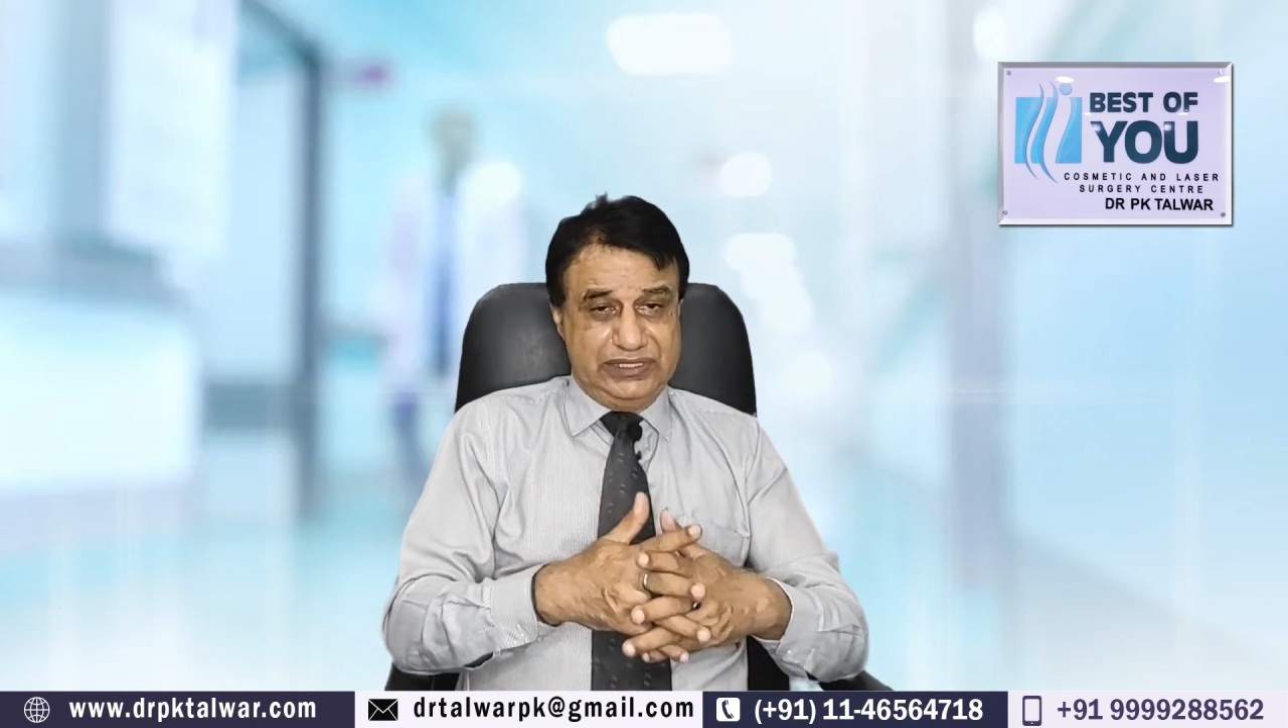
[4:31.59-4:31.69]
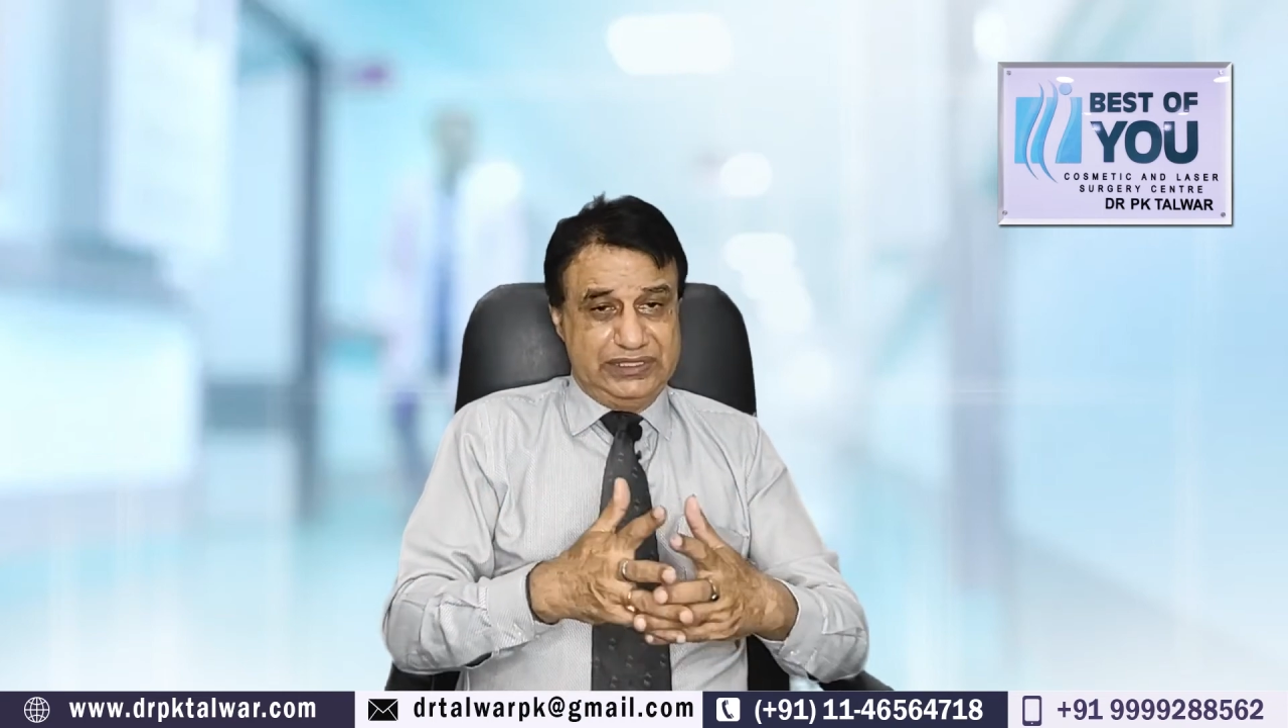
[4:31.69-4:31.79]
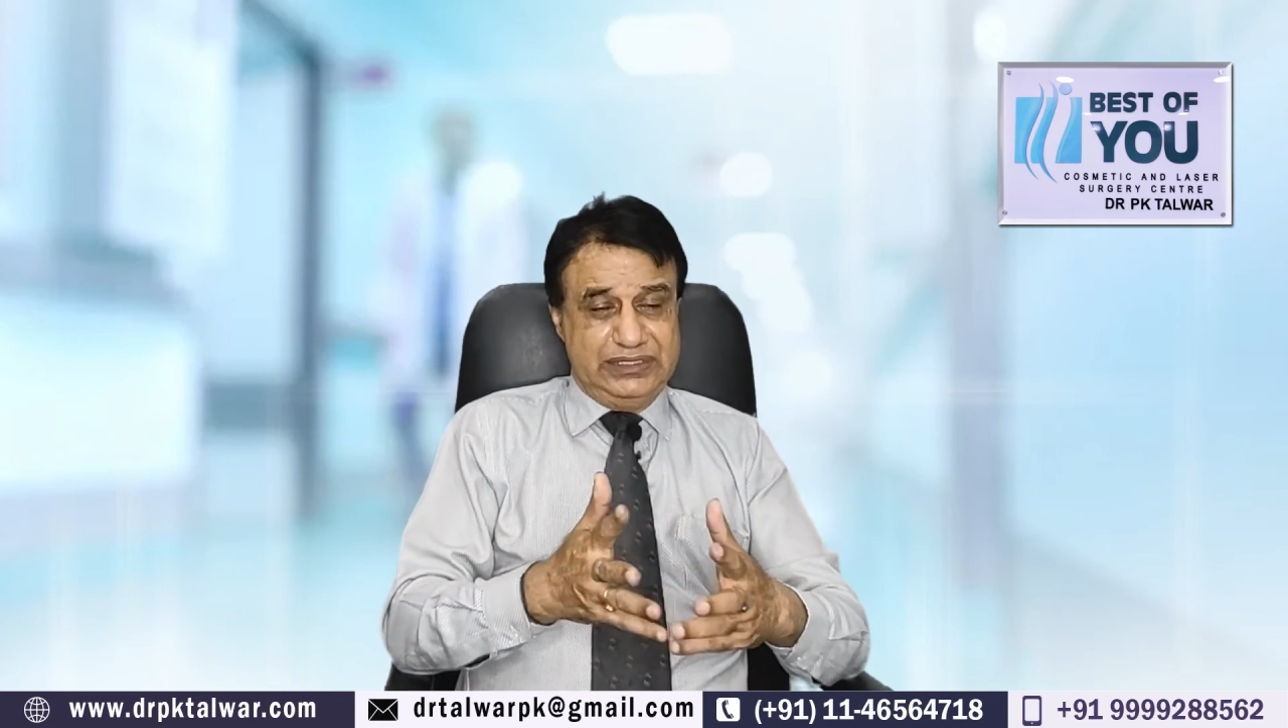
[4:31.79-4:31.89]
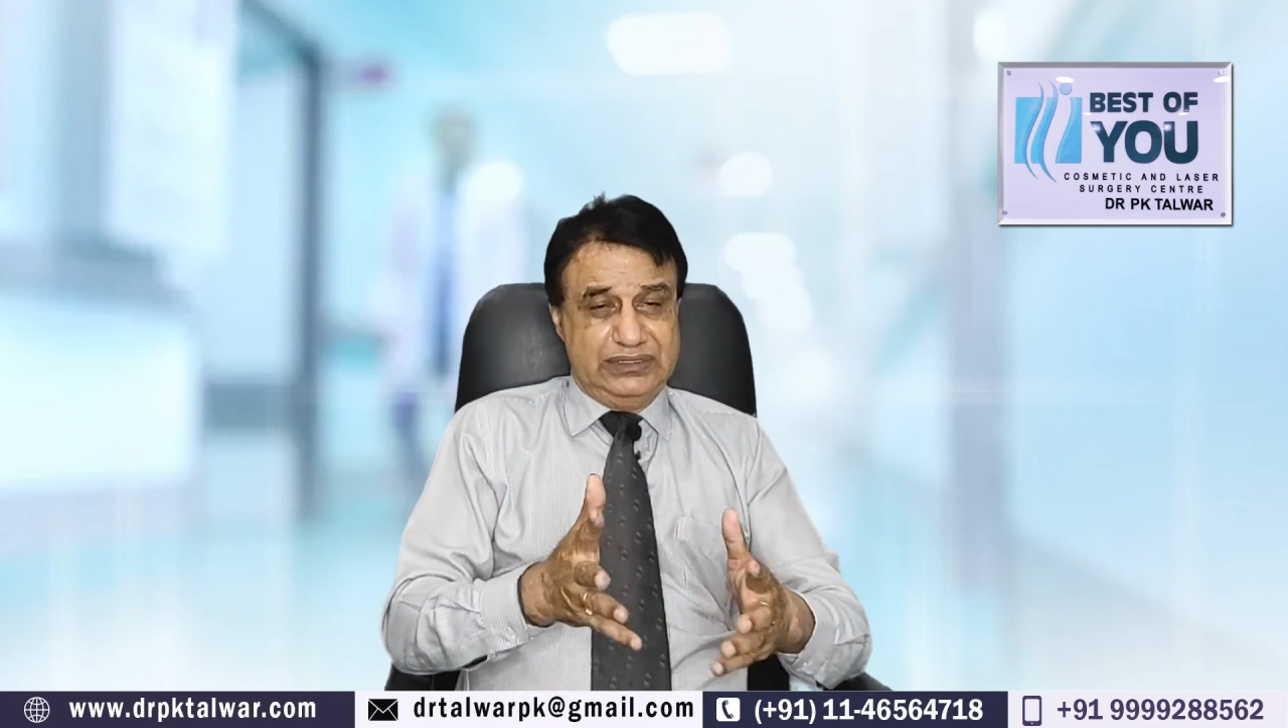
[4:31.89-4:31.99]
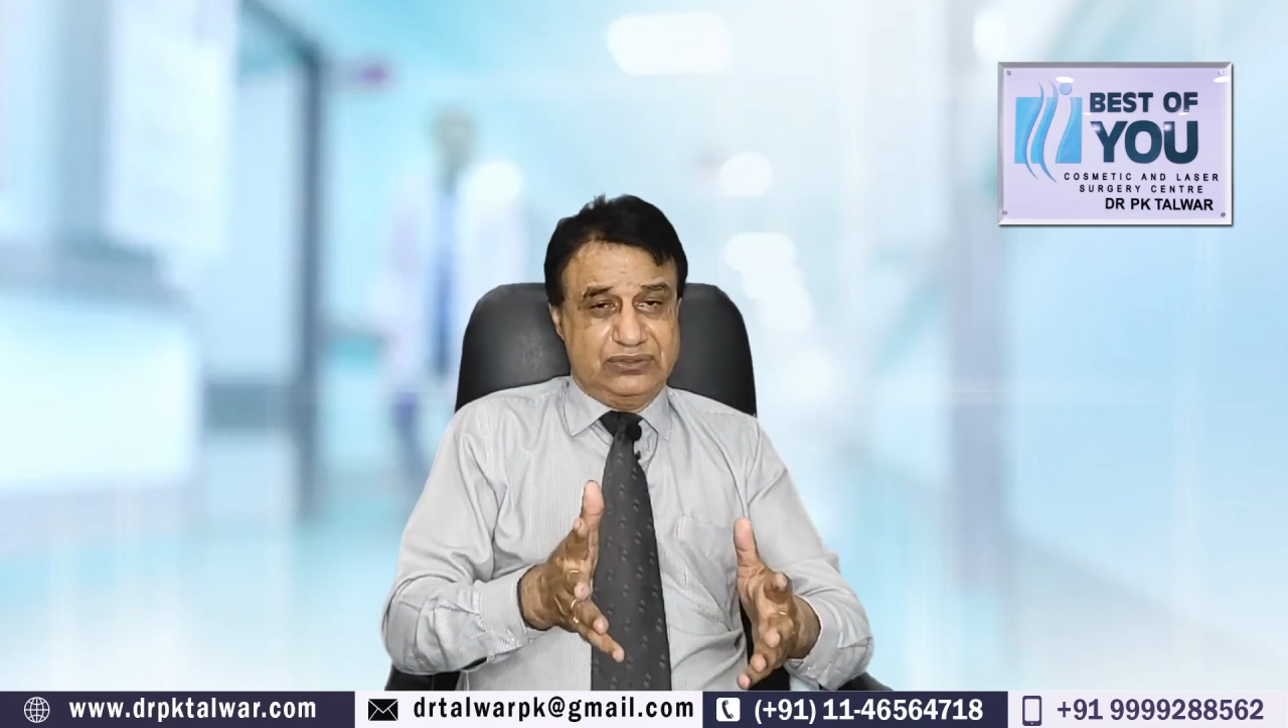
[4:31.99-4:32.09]

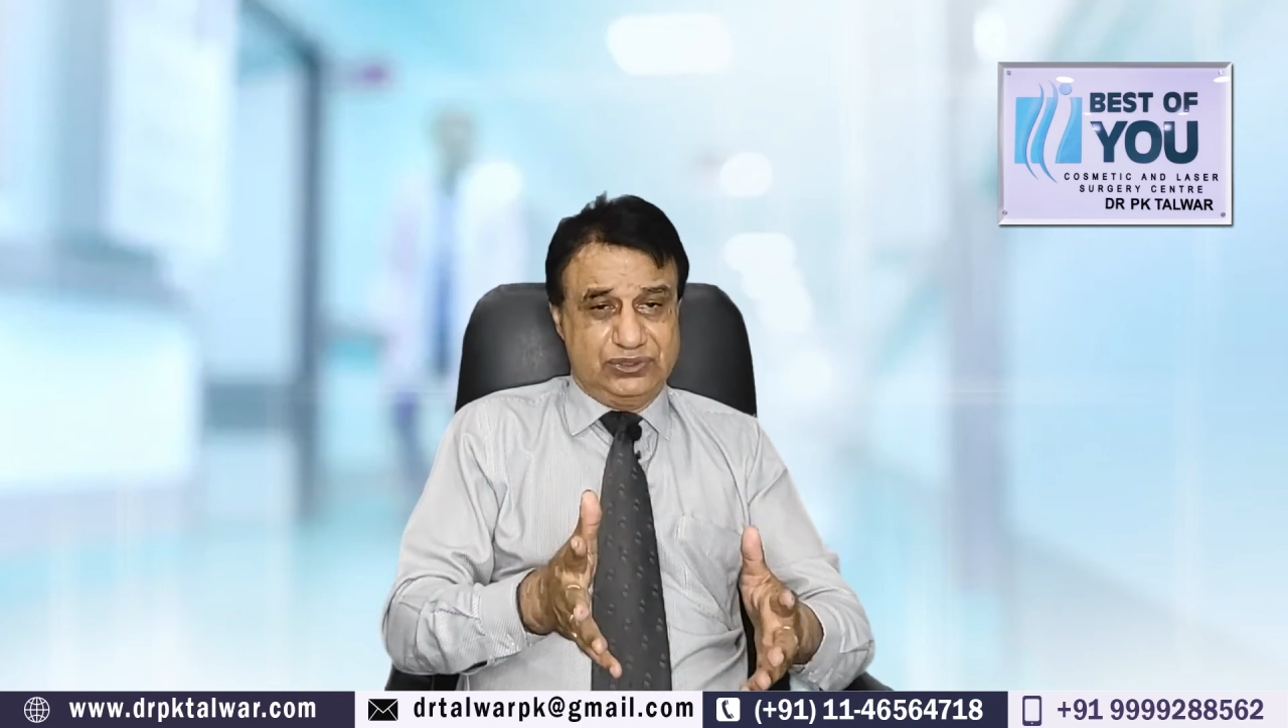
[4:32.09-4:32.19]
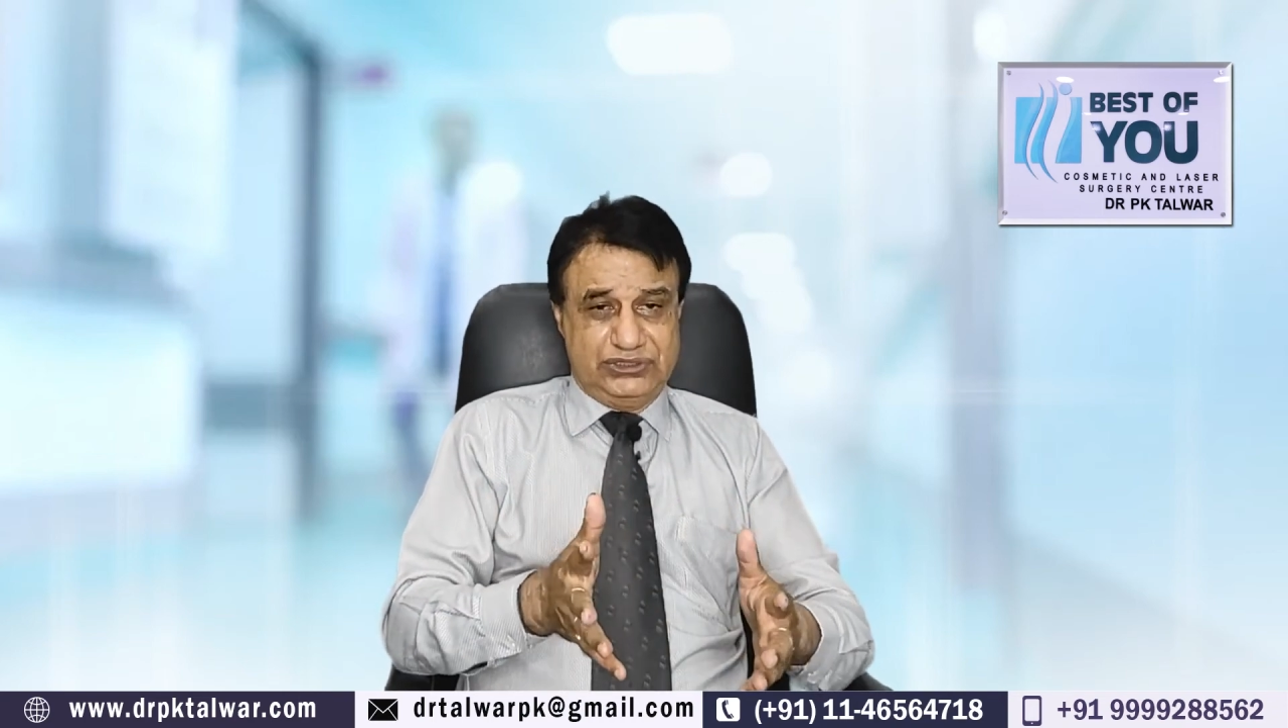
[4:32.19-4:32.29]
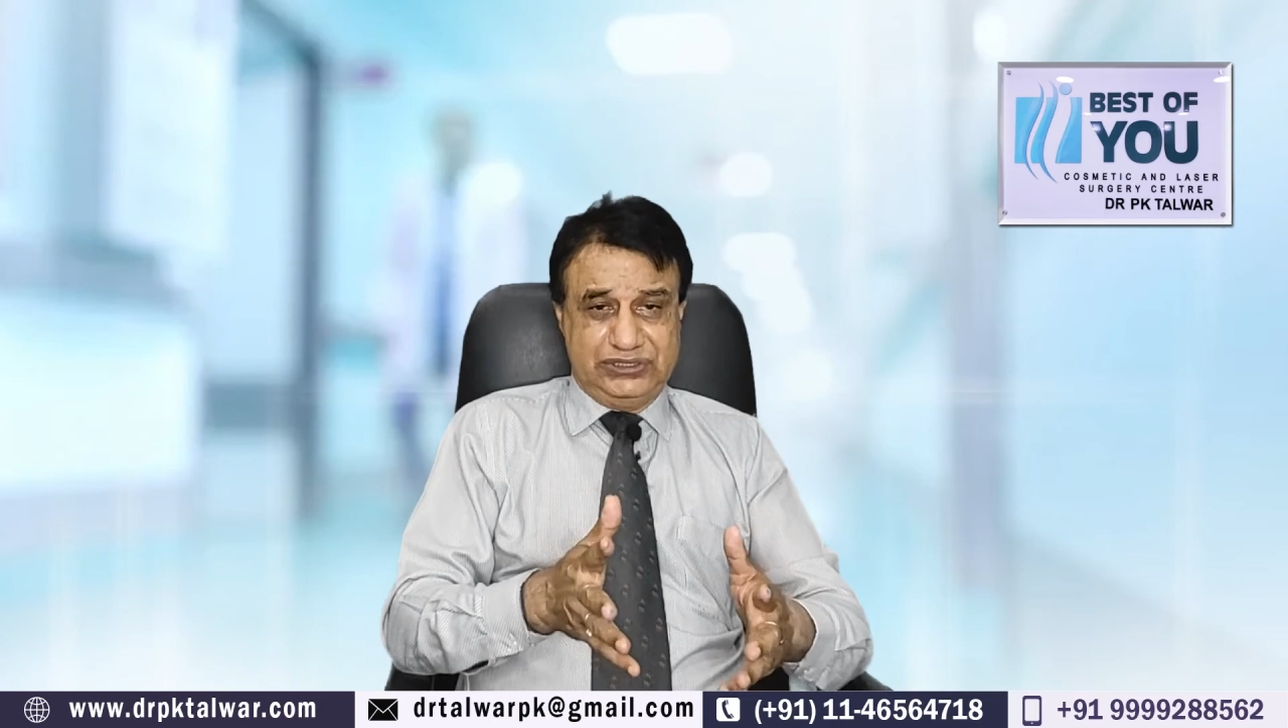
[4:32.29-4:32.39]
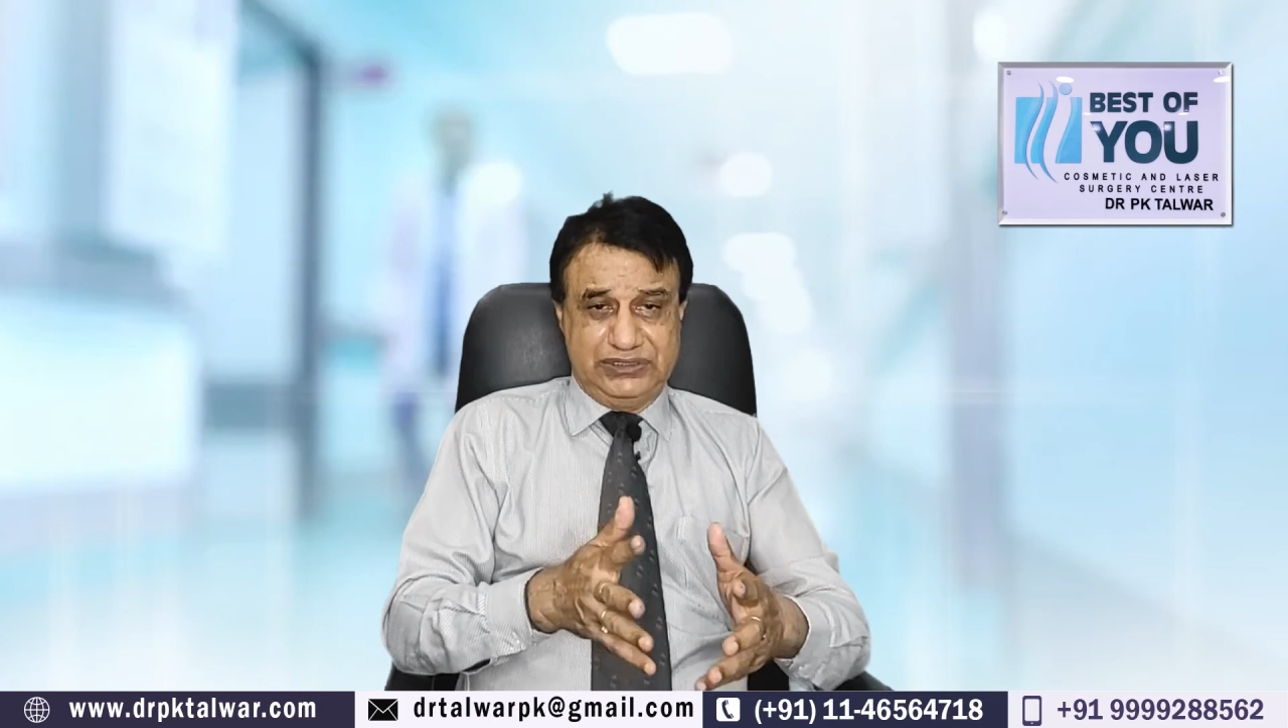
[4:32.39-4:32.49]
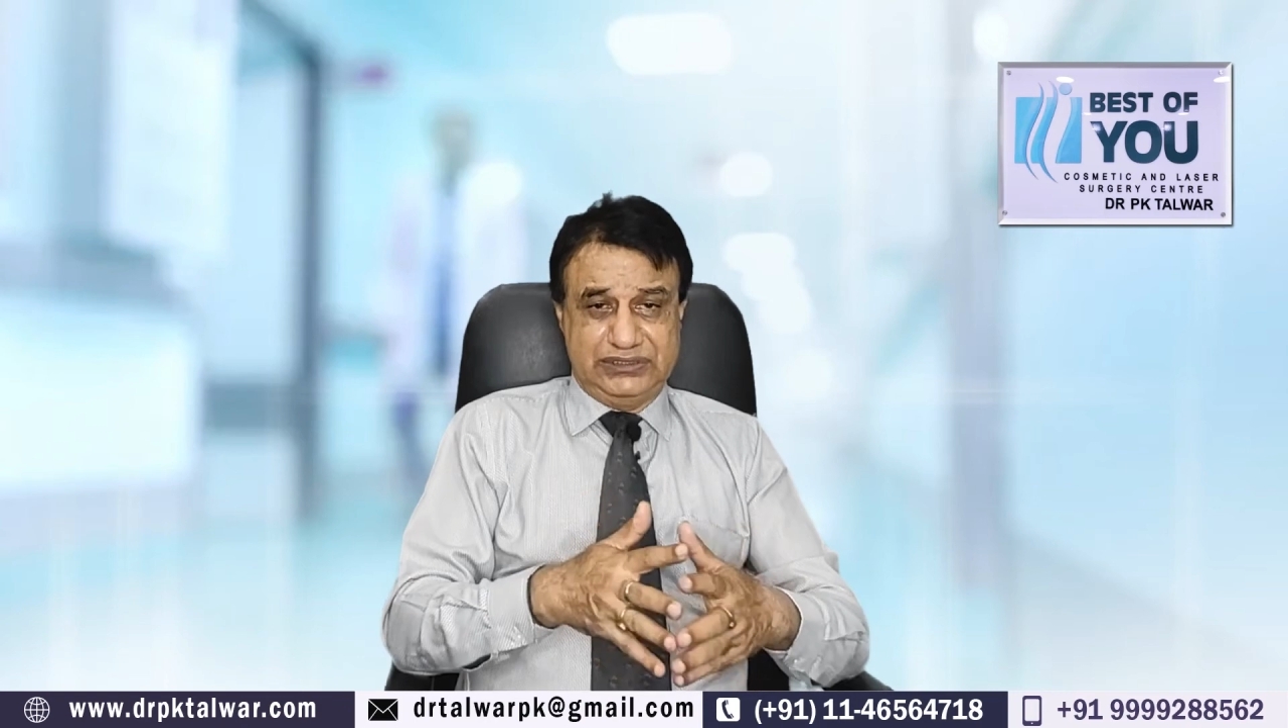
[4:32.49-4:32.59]
any
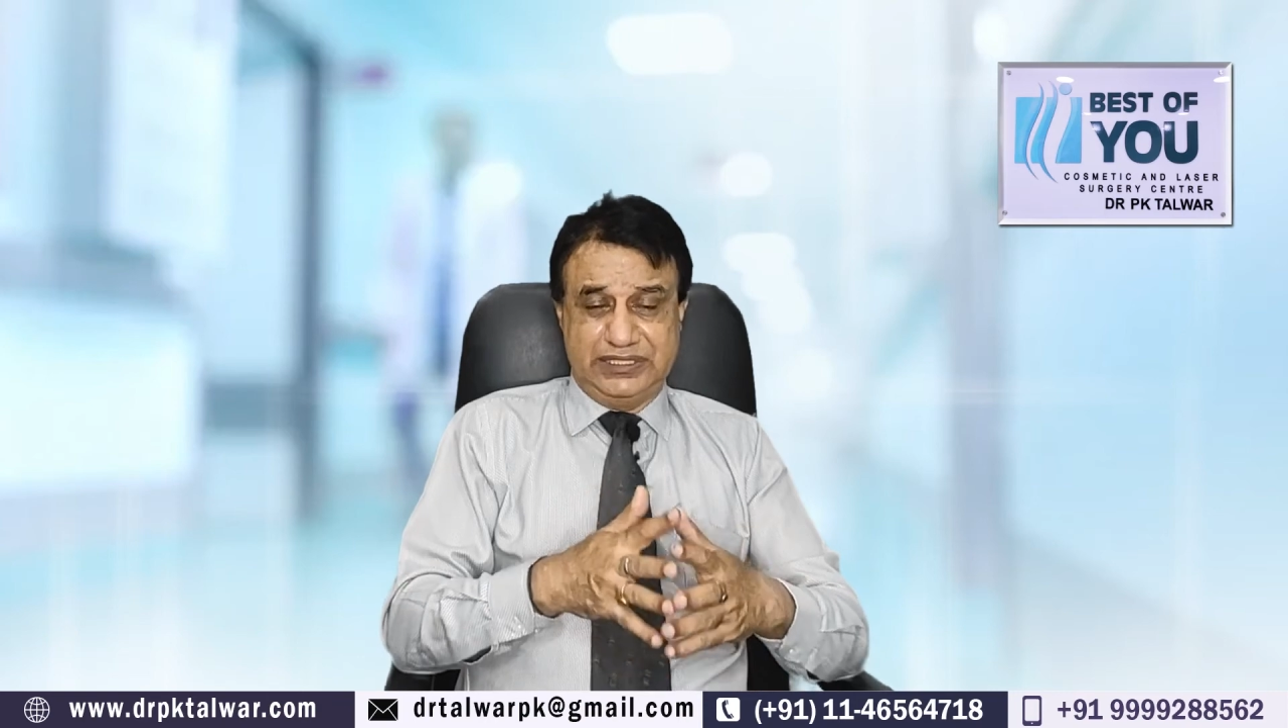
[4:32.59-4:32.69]
questions,